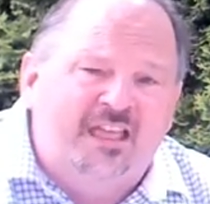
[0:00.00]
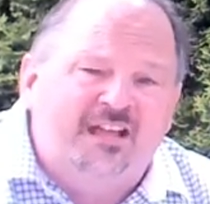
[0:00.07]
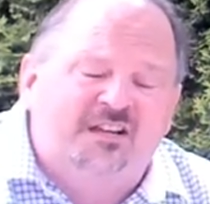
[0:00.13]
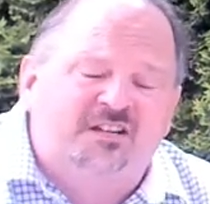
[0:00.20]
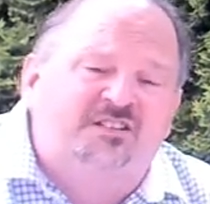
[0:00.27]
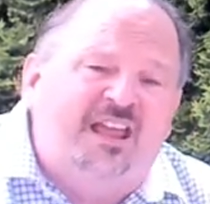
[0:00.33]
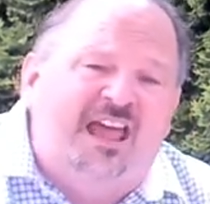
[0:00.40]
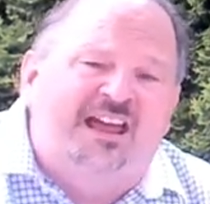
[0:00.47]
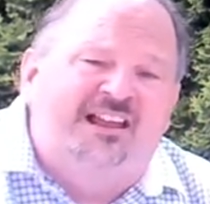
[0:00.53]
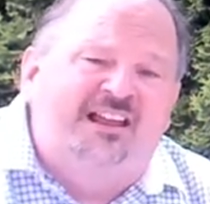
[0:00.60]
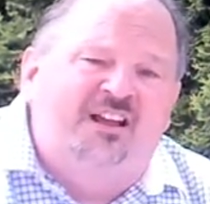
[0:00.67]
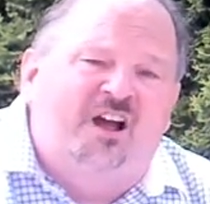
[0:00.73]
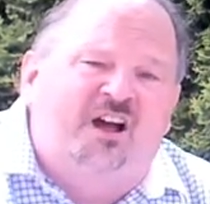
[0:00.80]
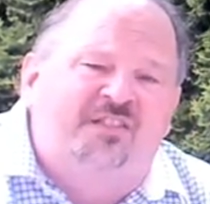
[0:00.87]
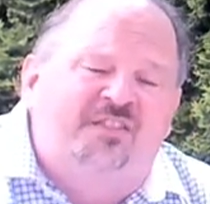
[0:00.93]

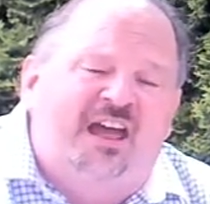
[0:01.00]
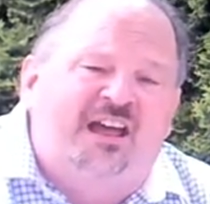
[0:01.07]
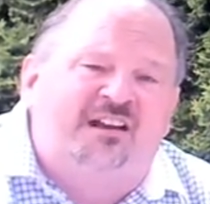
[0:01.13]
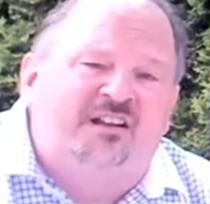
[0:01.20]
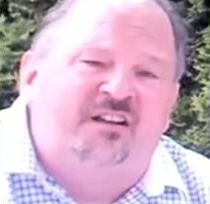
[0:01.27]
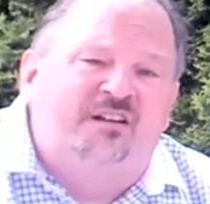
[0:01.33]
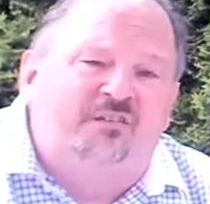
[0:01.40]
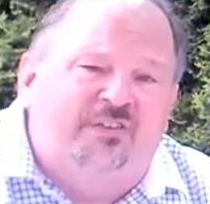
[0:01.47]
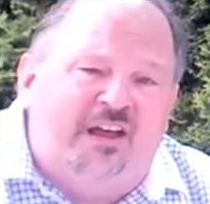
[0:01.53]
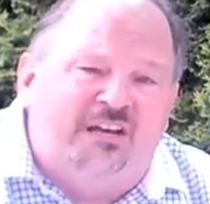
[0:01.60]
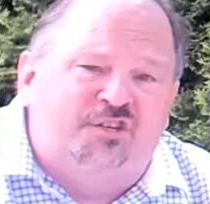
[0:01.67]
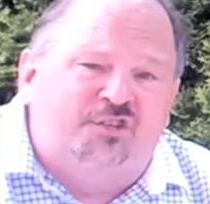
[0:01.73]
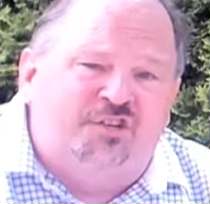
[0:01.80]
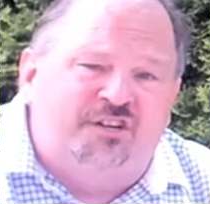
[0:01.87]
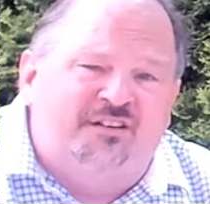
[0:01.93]
Standing on that
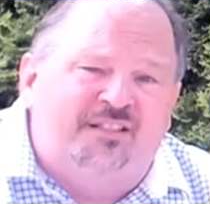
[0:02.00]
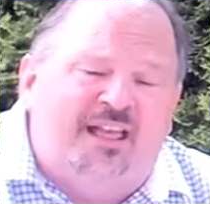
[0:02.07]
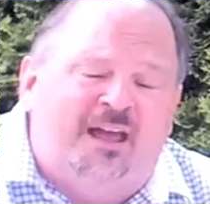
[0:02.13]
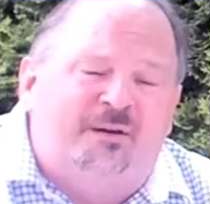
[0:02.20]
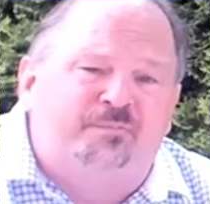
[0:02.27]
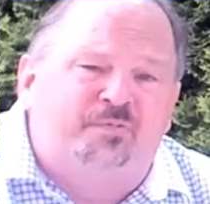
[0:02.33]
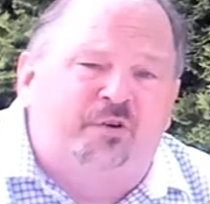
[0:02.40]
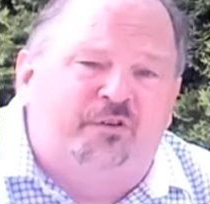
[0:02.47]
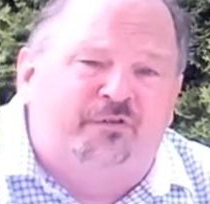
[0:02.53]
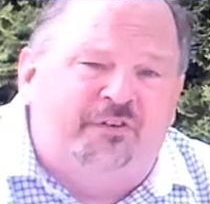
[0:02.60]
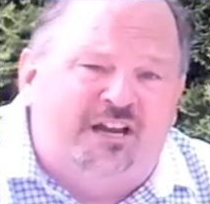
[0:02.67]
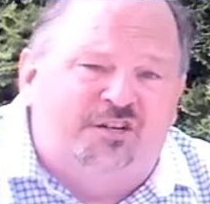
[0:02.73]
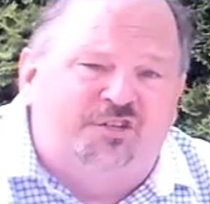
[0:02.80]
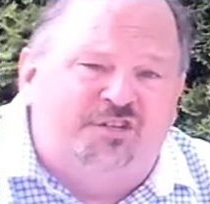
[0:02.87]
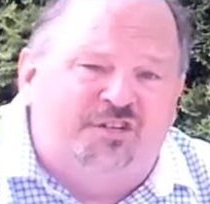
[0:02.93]
confession, that
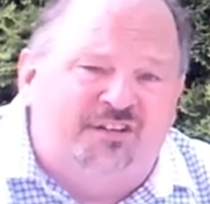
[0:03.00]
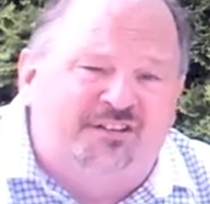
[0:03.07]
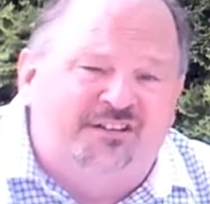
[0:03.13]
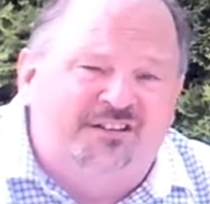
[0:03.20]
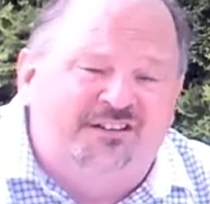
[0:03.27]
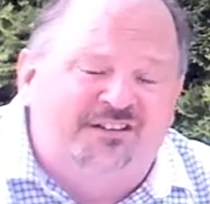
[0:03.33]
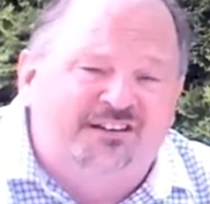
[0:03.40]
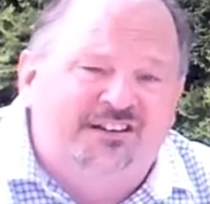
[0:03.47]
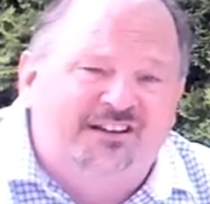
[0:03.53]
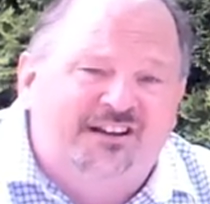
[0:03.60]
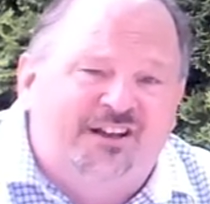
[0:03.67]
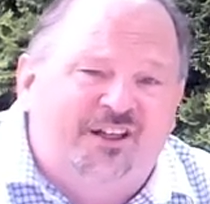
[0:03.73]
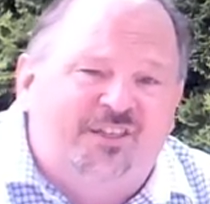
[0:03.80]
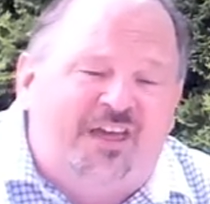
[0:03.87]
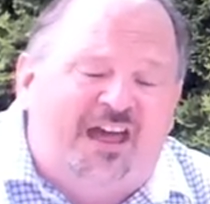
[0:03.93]
profession,
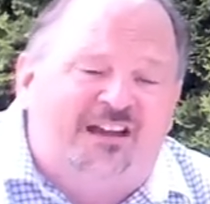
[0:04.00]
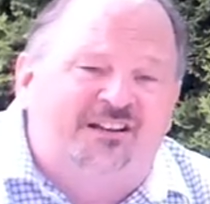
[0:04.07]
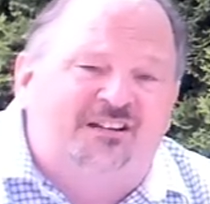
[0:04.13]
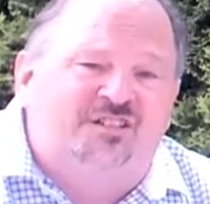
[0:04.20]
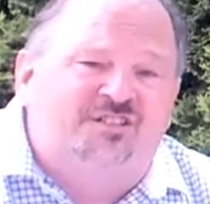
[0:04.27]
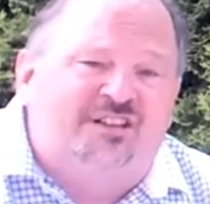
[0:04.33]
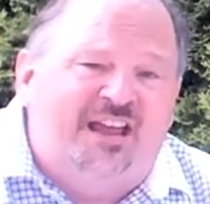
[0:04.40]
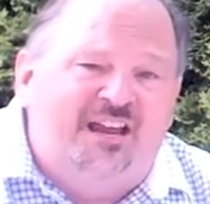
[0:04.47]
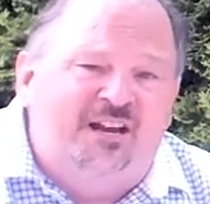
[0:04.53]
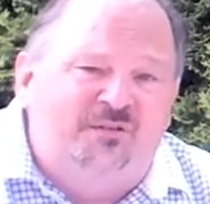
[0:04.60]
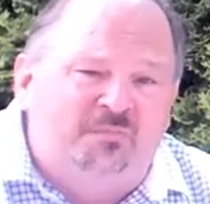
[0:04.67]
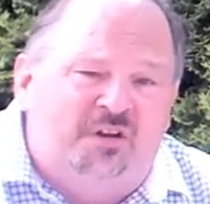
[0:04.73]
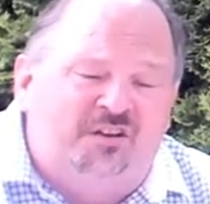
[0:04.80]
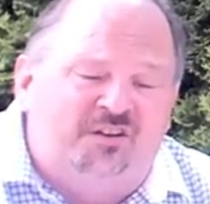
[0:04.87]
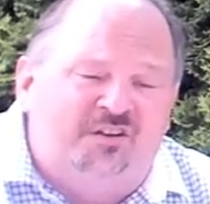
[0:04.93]
that
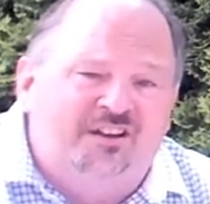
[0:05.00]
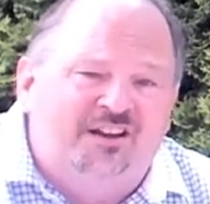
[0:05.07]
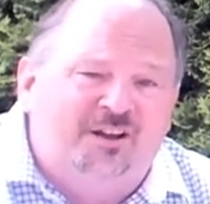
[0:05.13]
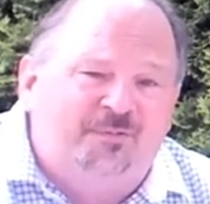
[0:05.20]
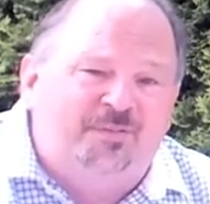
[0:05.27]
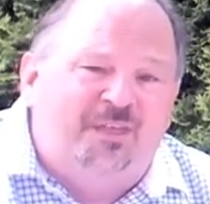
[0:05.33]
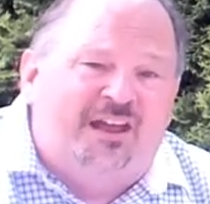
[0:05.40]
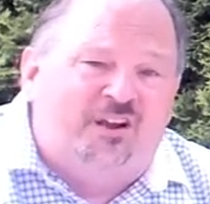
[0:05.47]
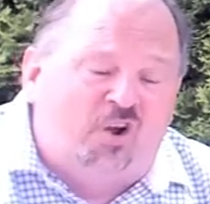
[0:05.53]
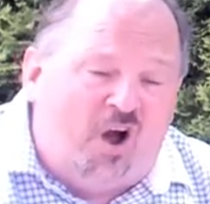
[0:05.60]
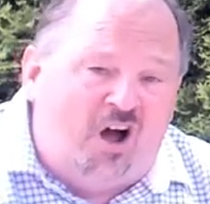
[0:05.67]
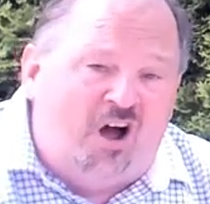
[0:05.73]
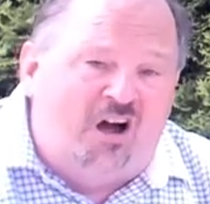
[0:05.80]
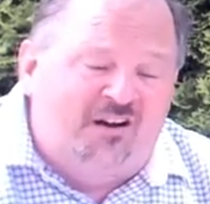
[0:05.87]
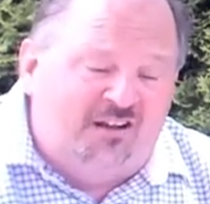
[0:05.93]
statement that
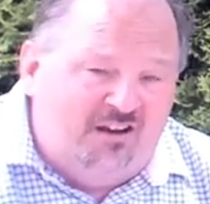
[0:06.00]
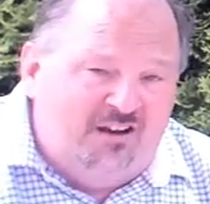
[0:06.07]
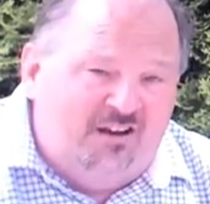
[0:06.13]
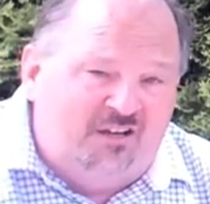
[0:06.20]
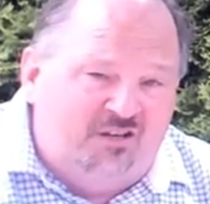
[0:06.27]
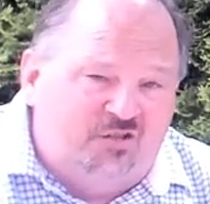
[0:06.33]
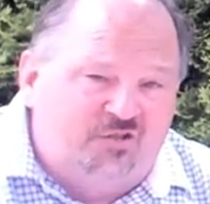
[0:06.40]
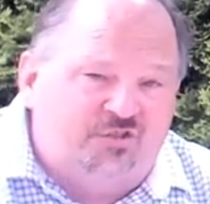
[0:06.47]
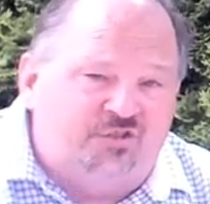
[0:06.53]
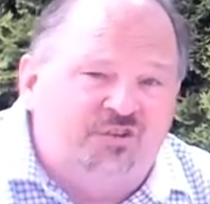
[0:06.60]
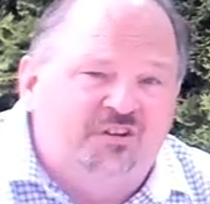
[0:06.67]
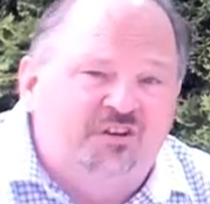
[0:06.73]
God is